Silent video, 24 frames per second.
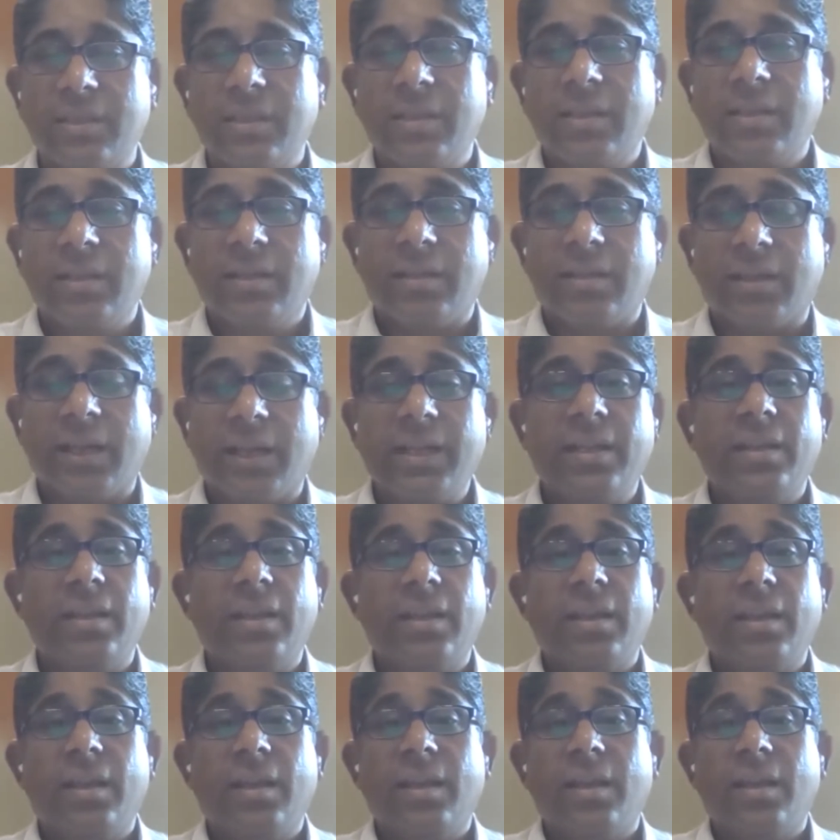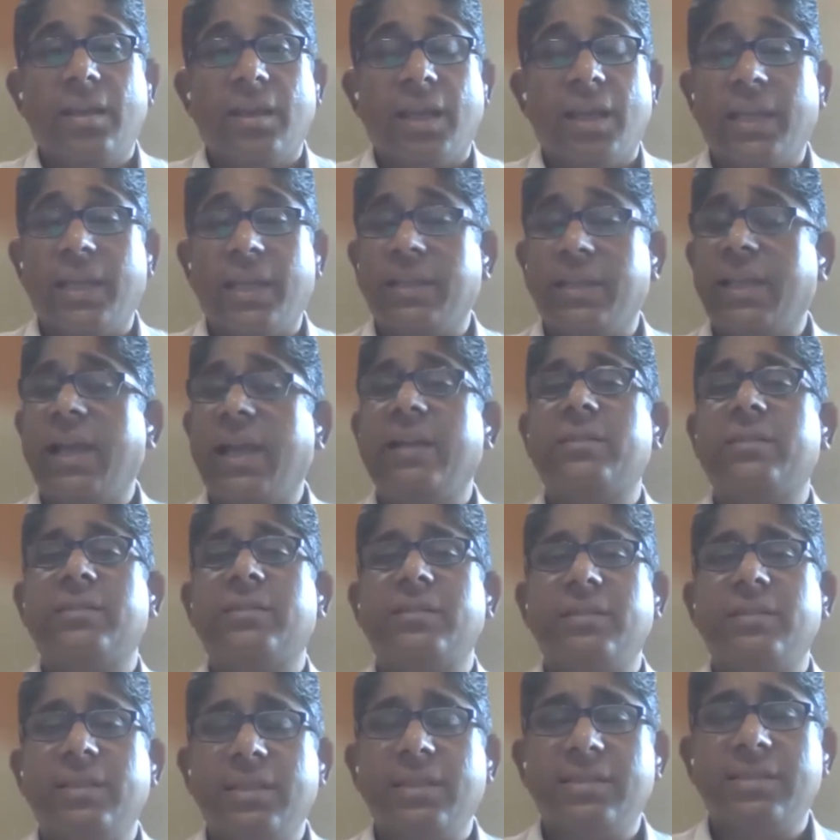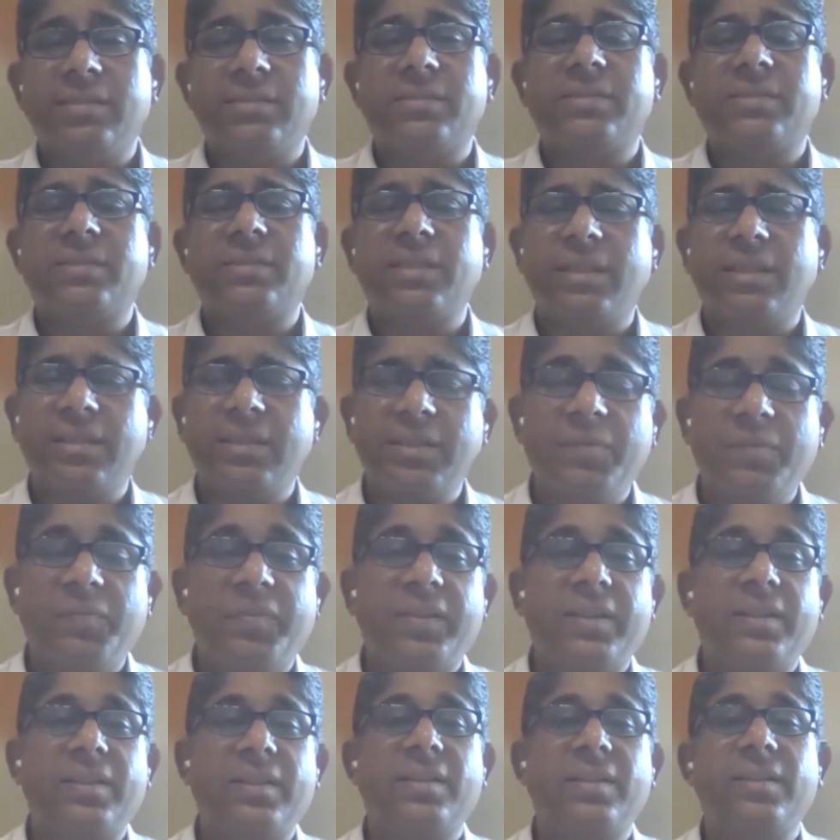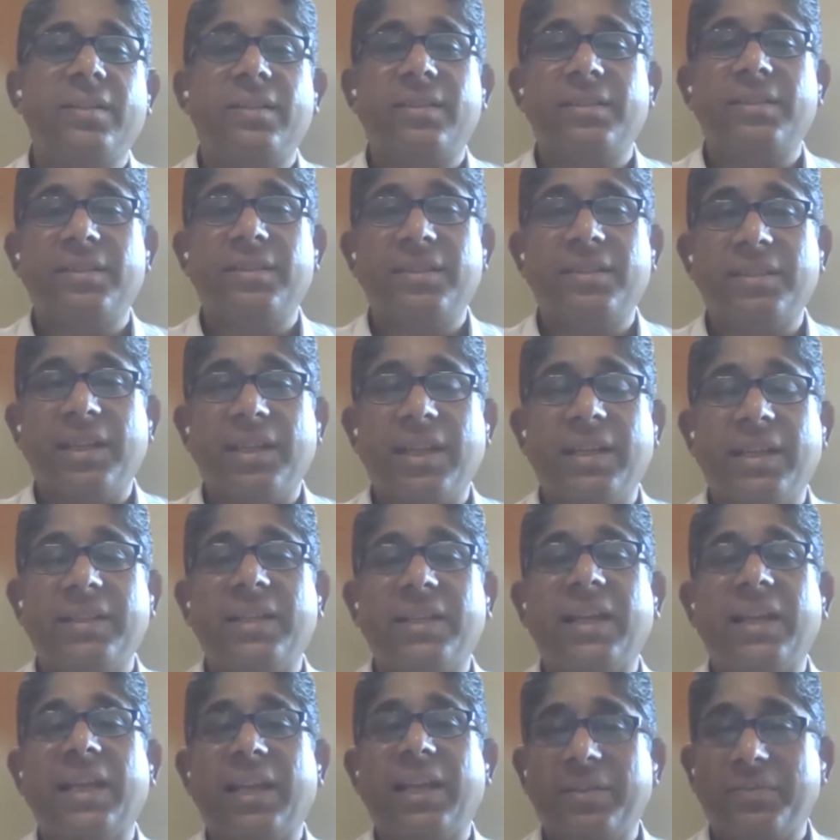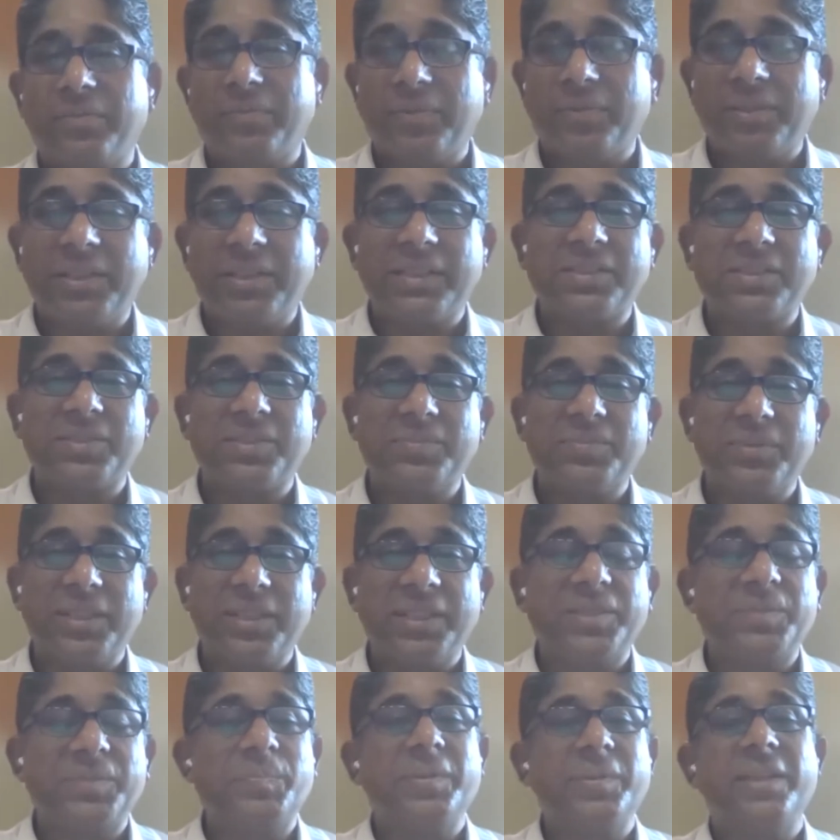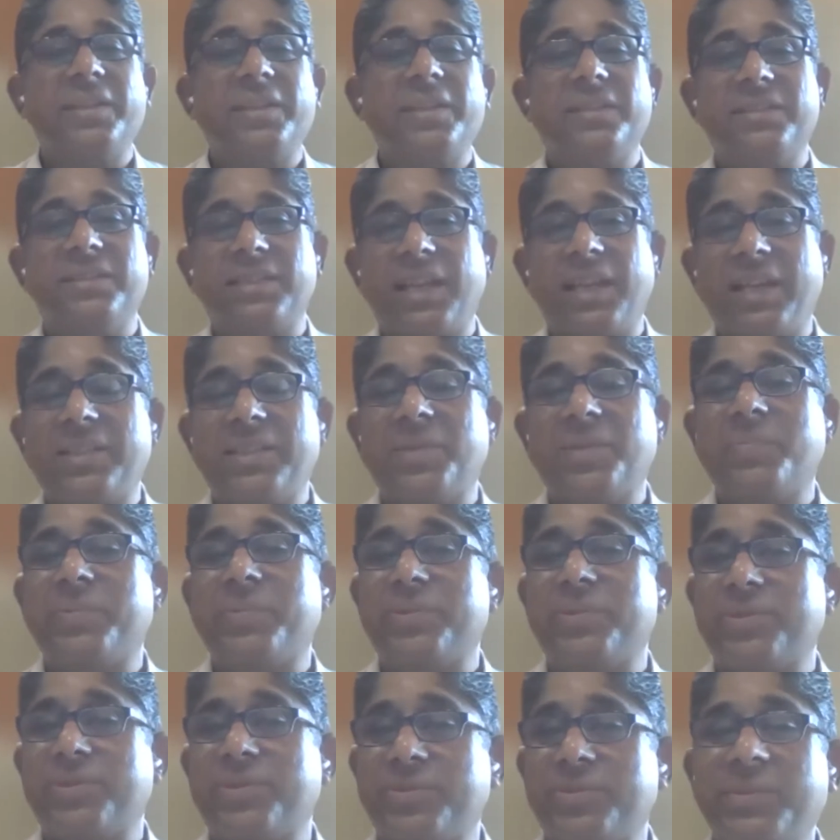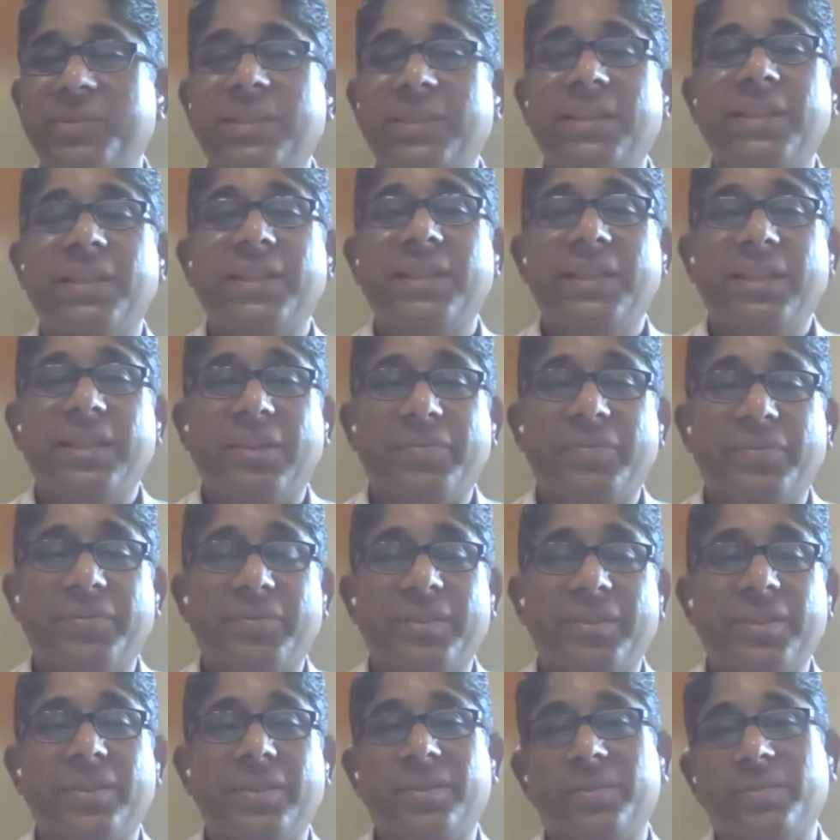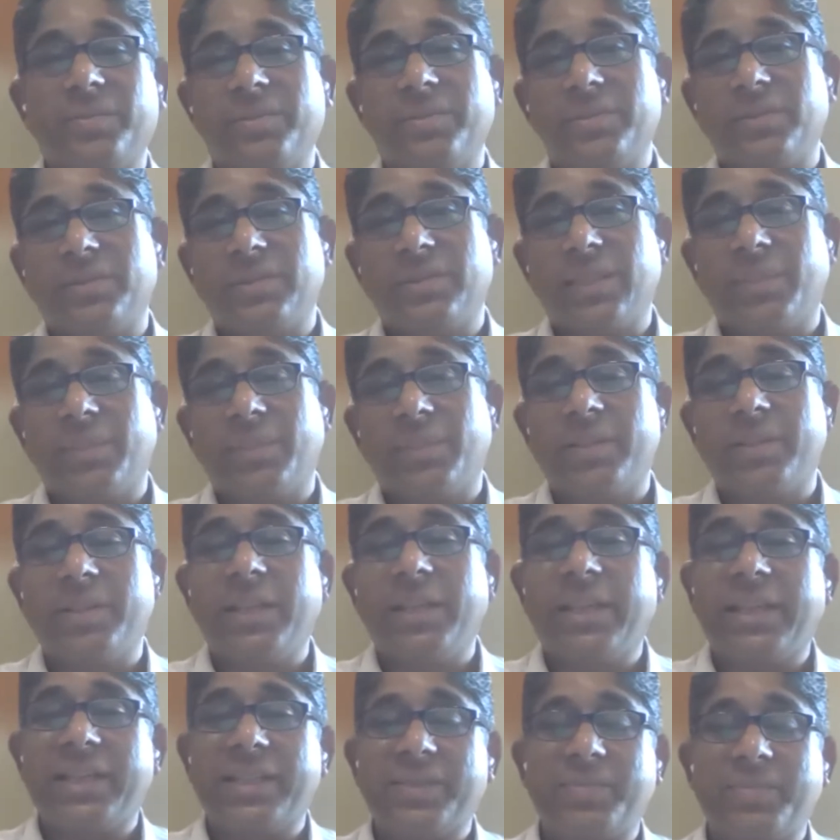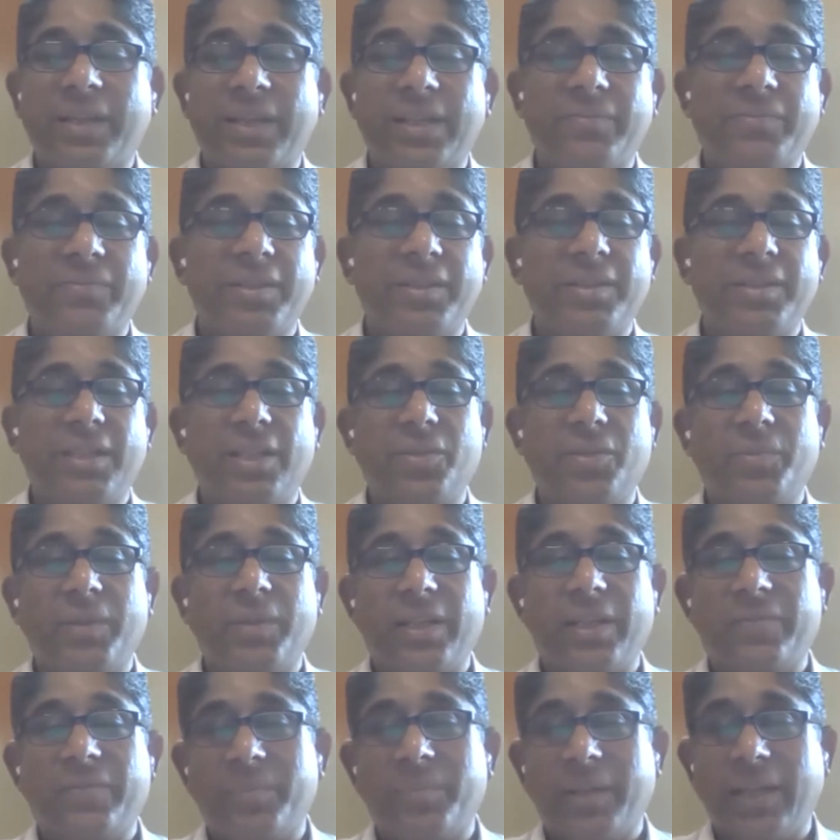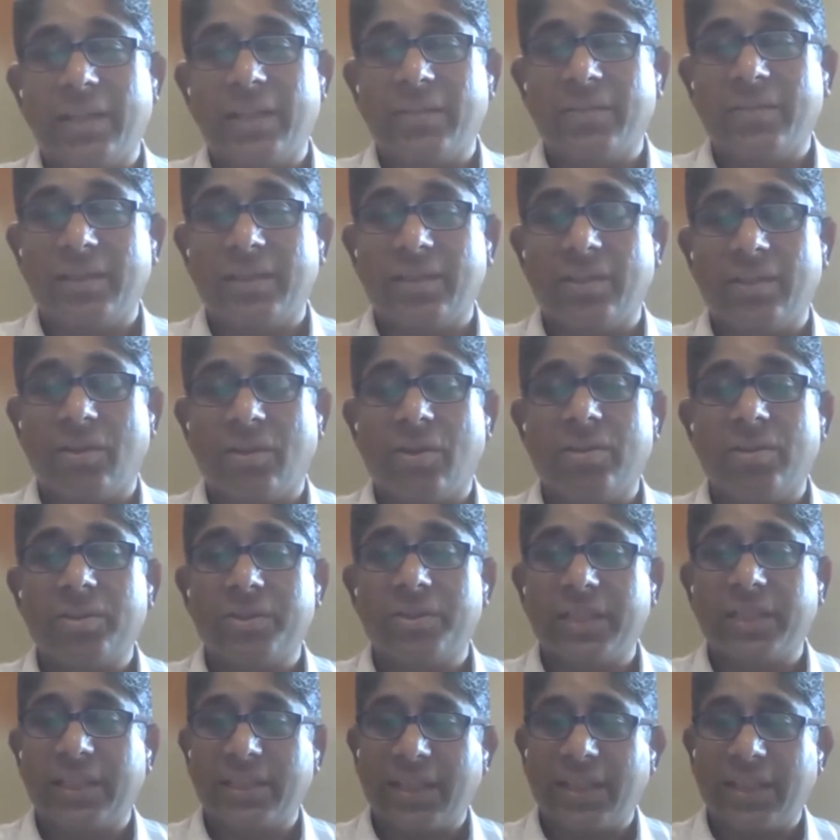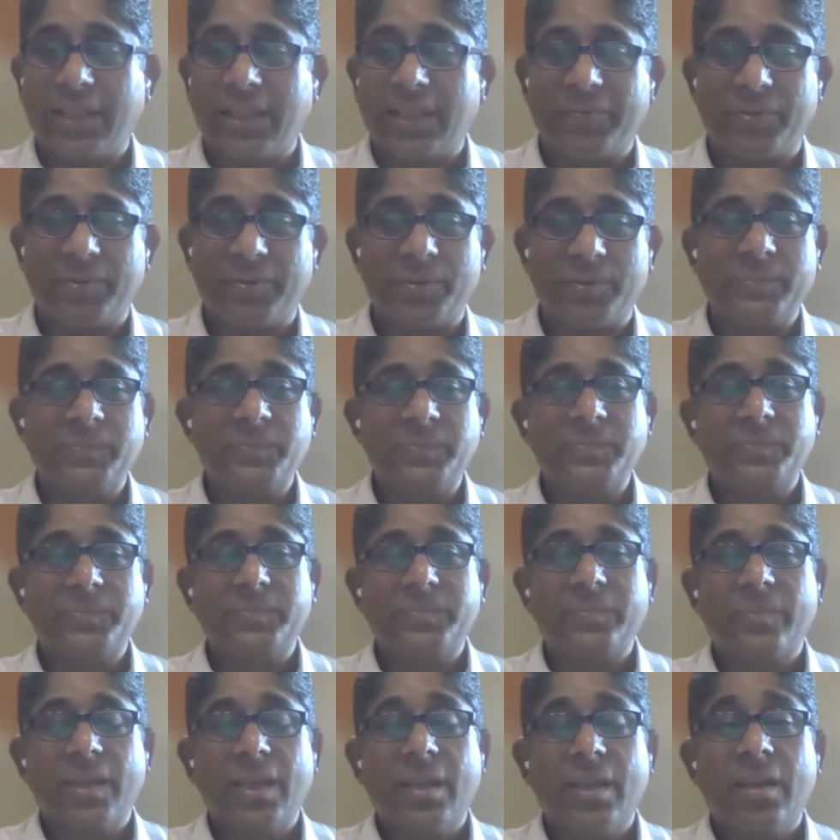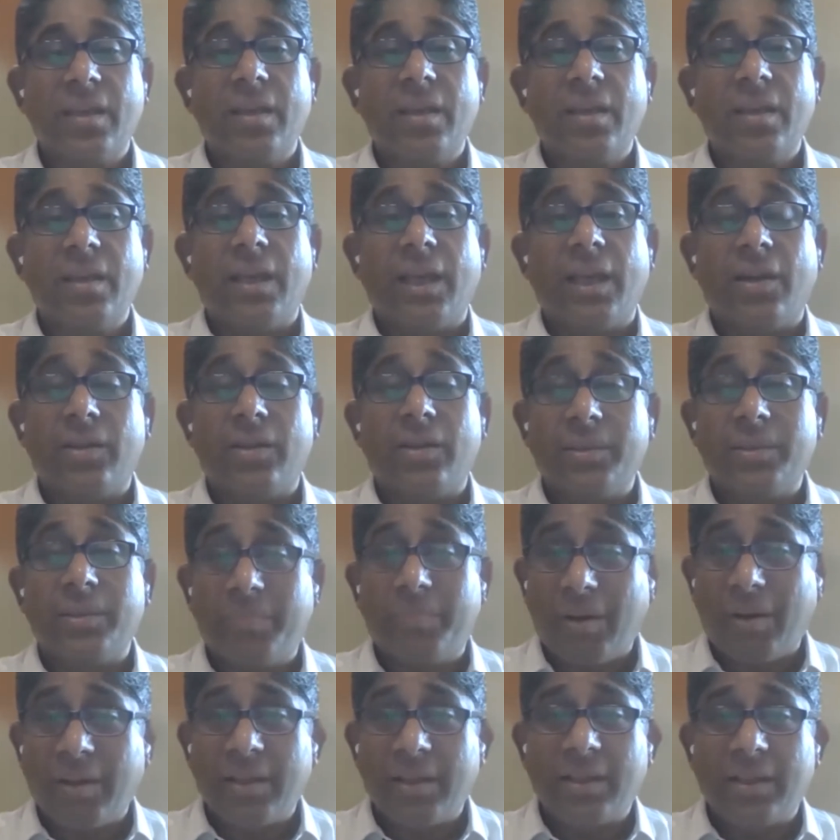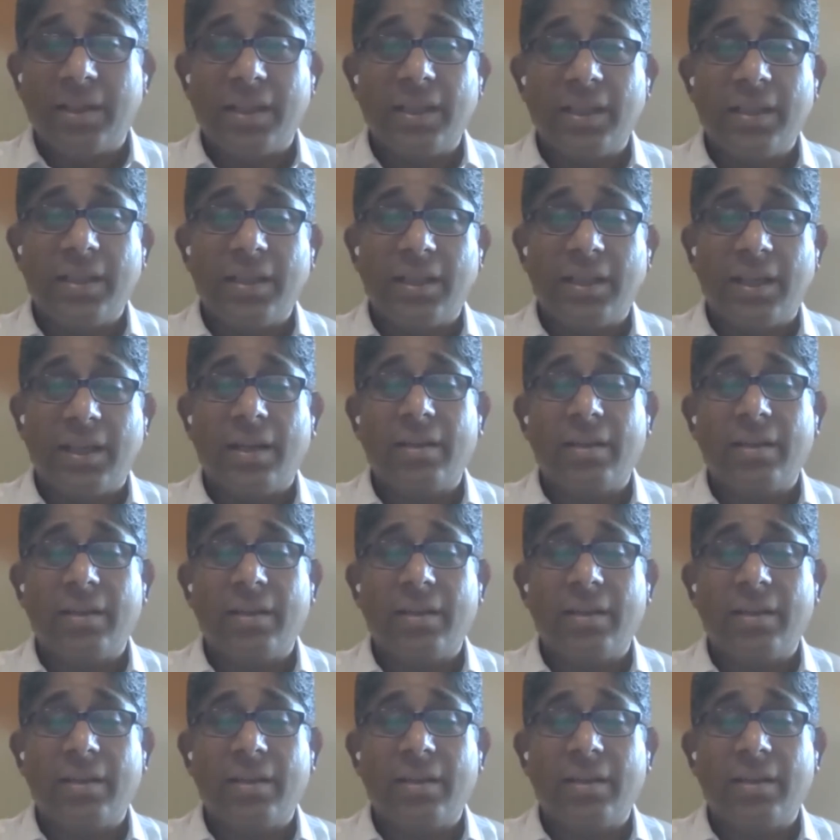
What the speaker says: right? And that is a significant and delightful customer experience, as opposed to a few, you know, couple of decades back when you had to wait for many long to get a telephone. Importantly, our